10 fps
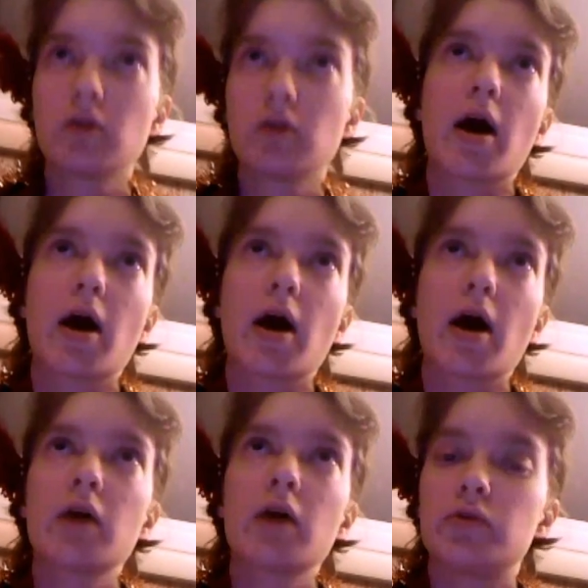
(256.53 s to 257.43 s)
I would be
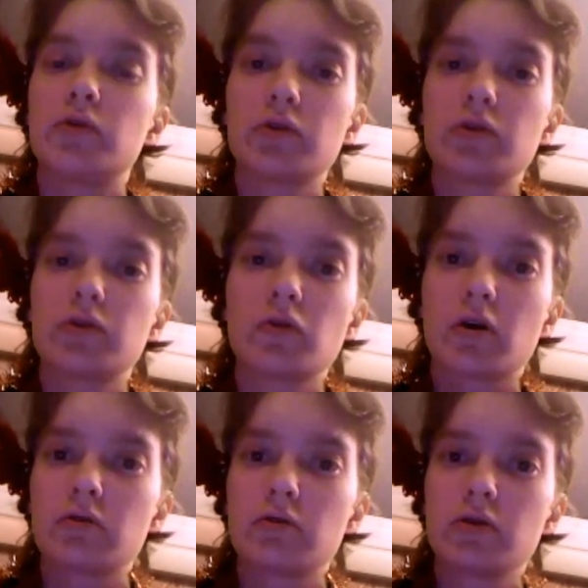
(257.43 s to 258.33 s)
so honored. You
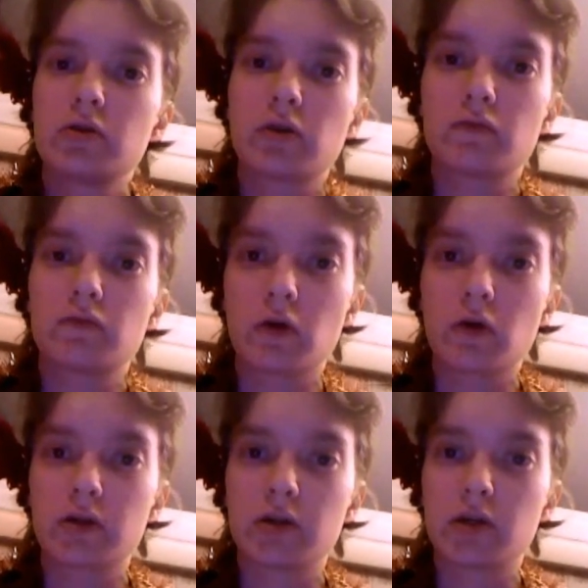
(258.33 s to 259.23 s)
have no idea. I would
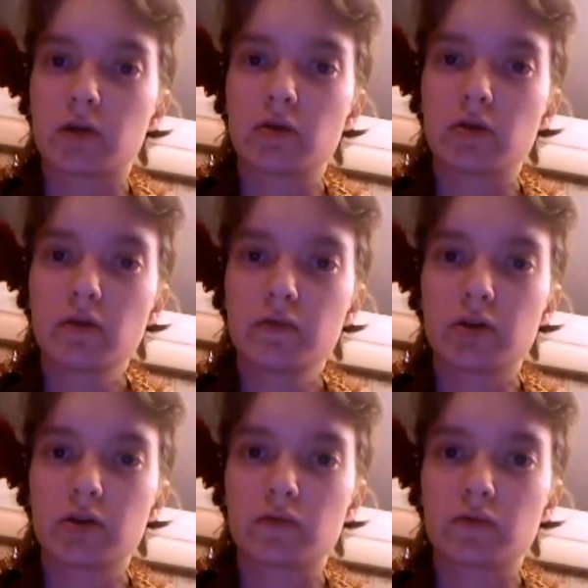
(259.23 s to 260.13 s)
love to hear from you
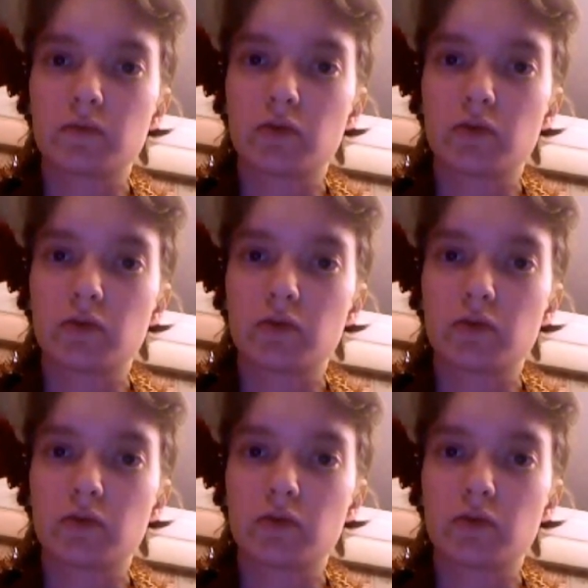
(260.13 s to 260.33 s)
guys.